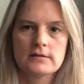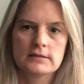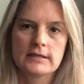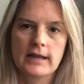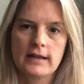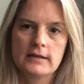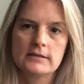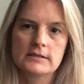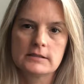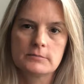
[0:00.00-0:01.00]
Today
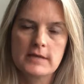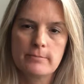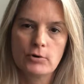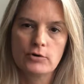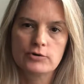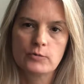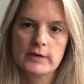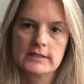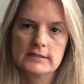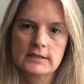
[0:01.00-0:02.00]
is September
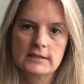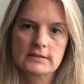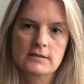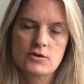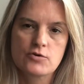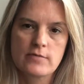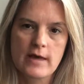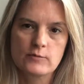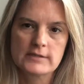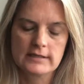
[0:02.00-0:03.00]
26th,
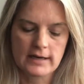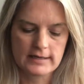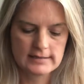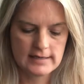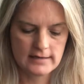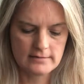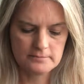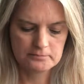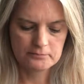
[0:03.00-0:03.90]
2019.